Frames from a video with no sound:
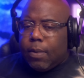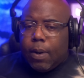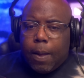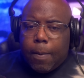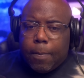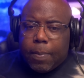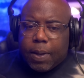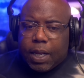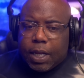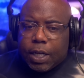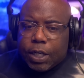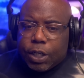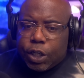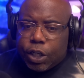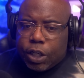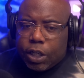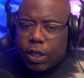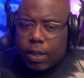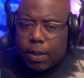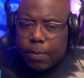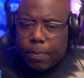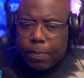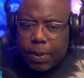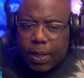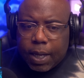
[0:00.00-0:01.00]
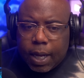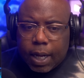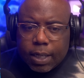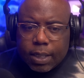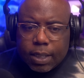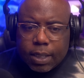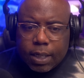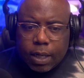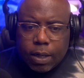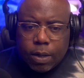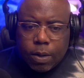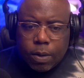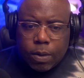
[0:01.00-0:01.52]
but Shaq is she
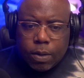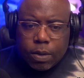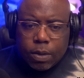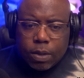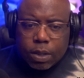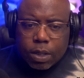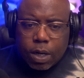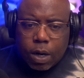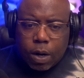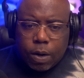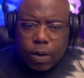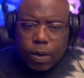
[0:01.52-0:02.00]
Beyoncé Knowles Carter?